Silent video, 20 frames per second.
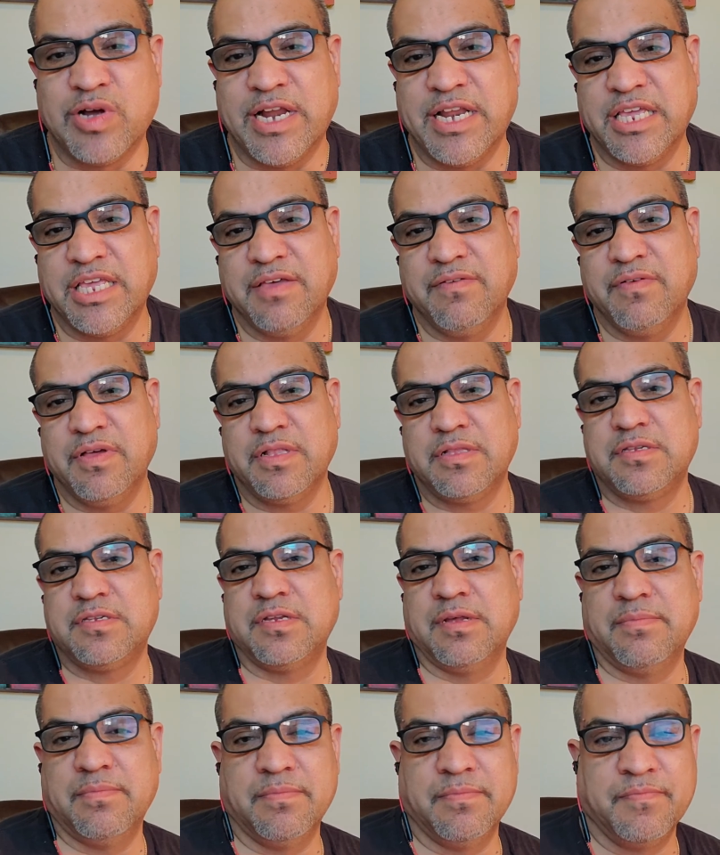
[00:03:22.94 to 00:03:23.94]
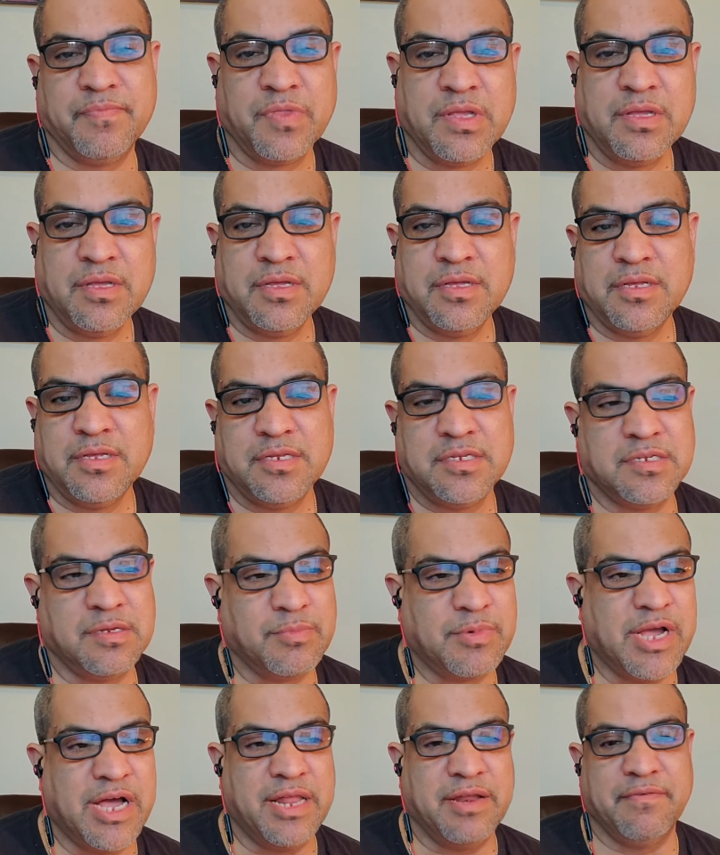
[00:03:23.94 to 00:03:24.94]
give it some
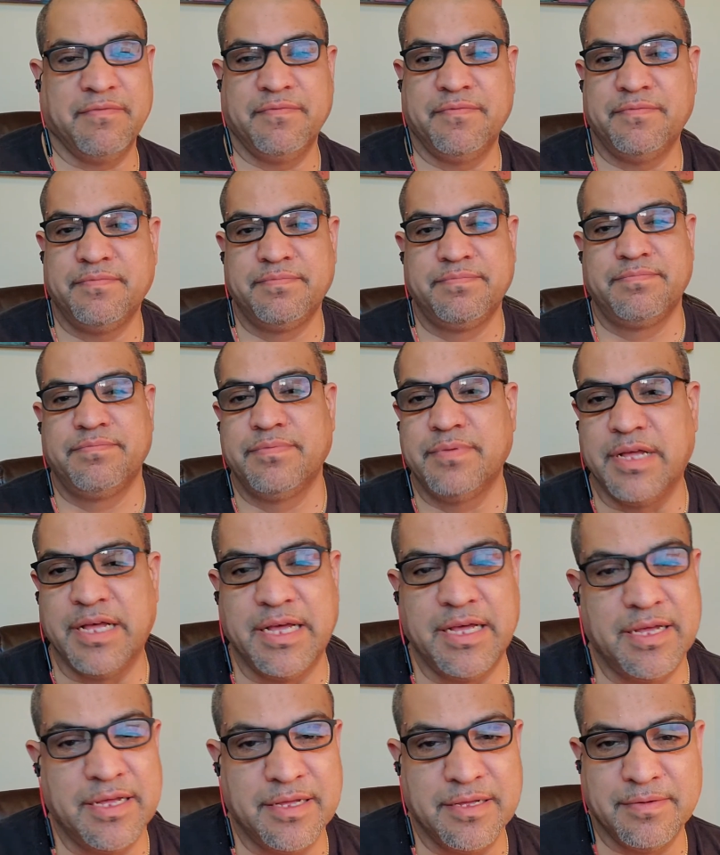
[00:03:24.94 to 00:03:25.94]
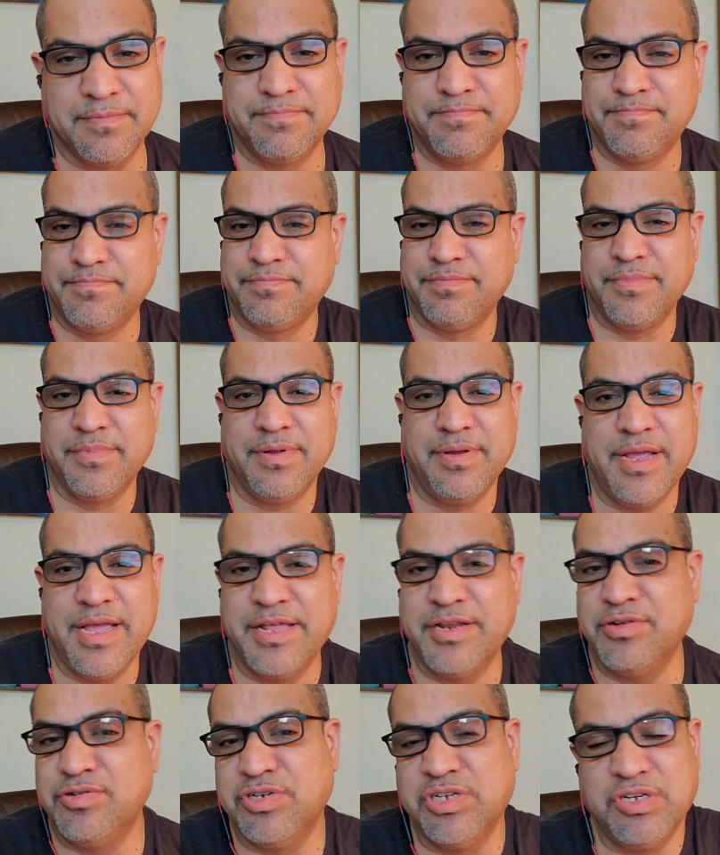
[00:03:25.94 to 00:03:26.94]
kind of
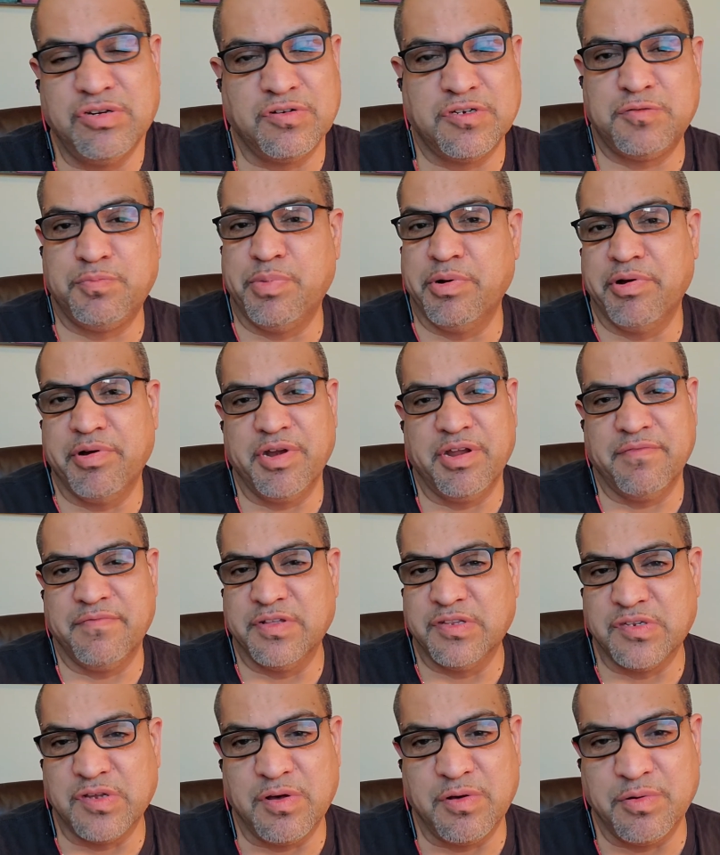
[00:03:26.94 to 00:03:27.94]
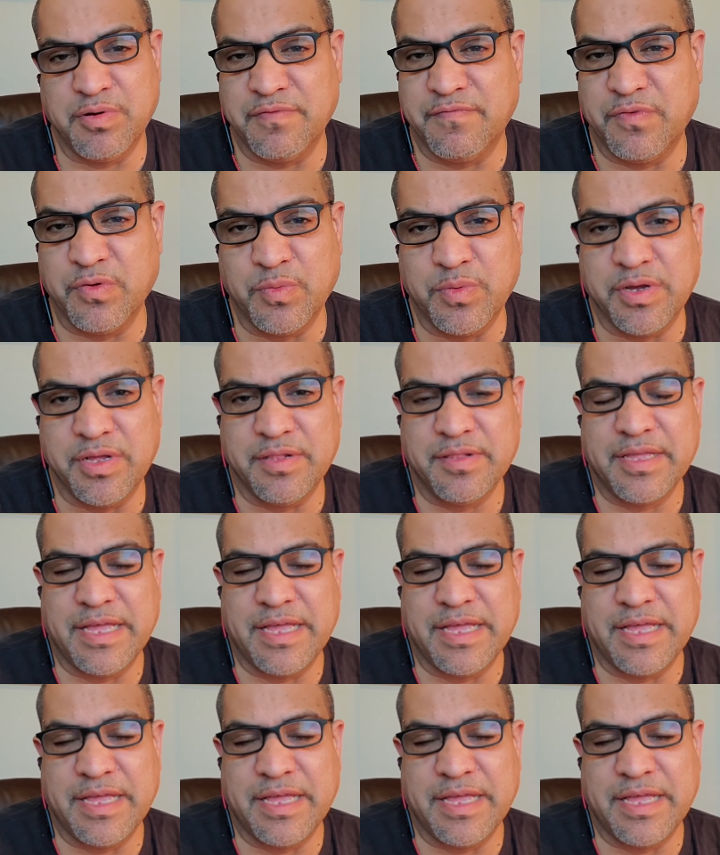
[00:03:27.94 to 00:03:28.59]
energy or spirit of its own, if you will.